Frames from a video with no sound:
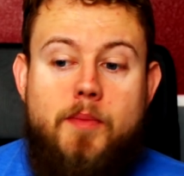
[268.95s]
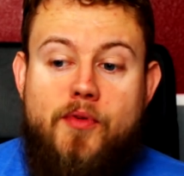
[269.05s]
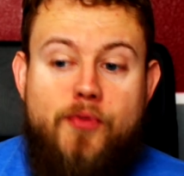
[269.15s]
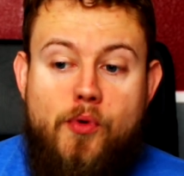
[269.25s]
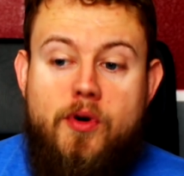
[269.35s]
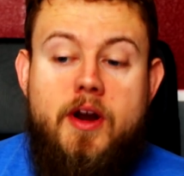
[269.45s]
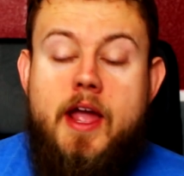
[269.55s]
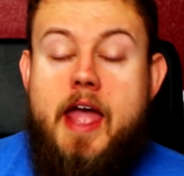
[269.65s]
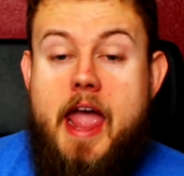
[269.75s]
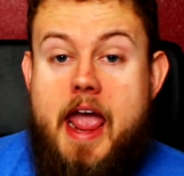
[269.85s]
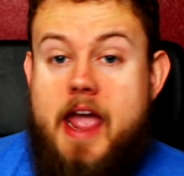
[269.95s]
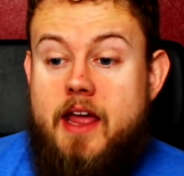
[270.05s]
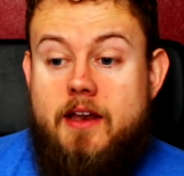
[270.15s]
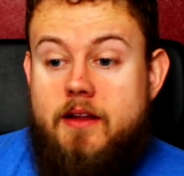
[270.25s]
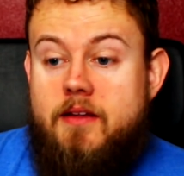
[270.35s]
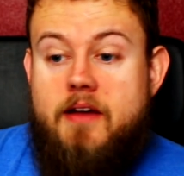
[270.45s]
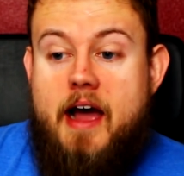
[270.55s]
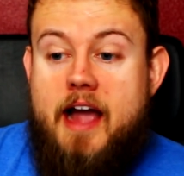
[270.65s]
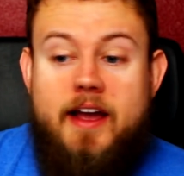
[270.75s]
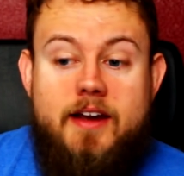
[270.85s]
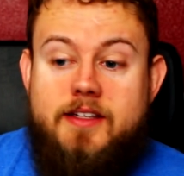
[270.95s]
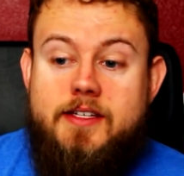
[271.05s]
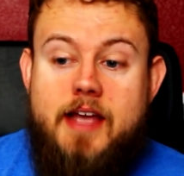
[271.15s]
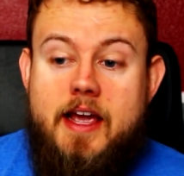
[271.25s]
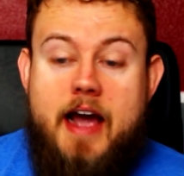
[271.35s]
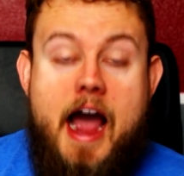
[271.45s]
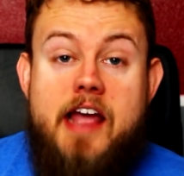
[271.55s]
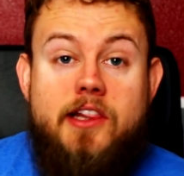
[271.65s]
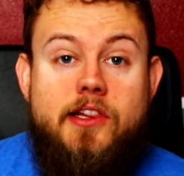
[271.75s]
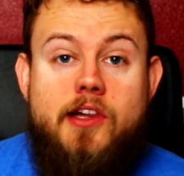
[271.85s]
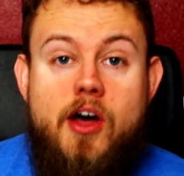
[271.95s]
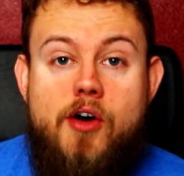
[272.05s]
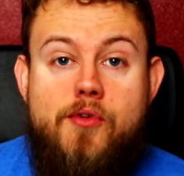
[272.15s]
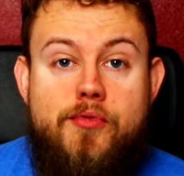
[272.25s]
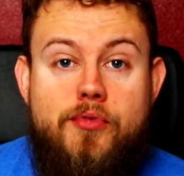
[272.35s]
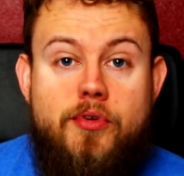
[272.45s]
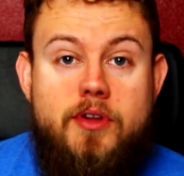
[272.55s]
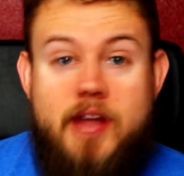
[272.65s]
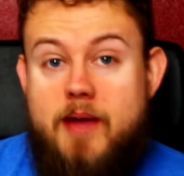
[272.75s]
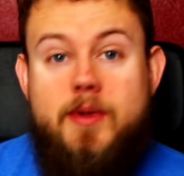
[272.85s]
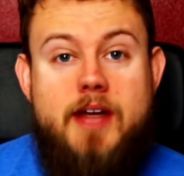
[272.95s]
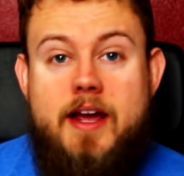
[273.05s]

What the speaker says: before, and I gotta say, I love Diamond